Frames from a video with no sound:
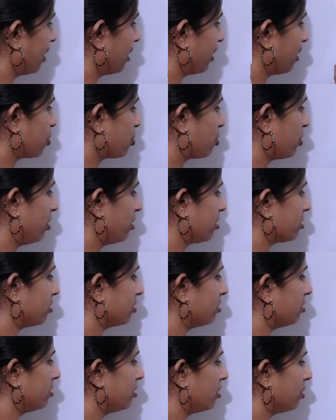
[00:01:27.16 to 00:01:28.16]
the
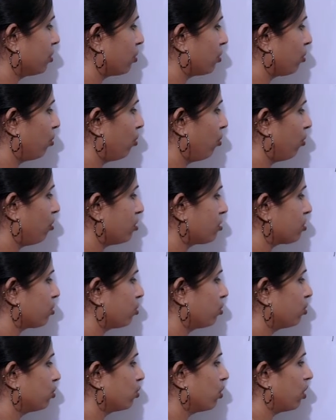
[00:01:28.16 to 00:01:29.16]
children, those
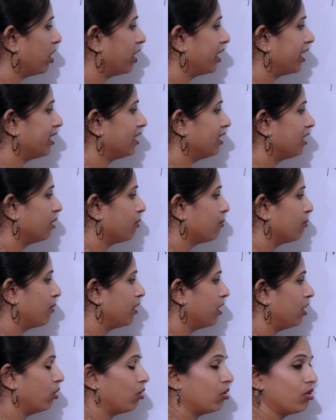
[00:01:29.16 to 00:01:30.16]
who are
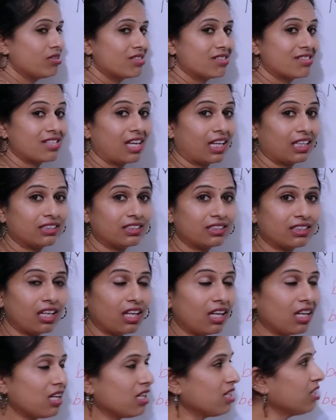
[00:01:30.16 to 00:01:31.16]
below
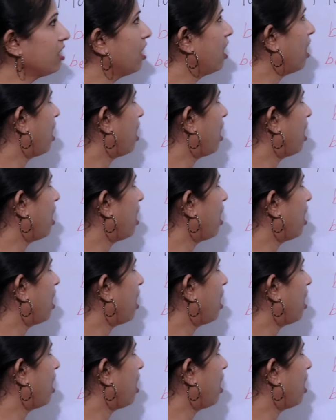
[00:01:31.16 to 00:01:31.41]
16,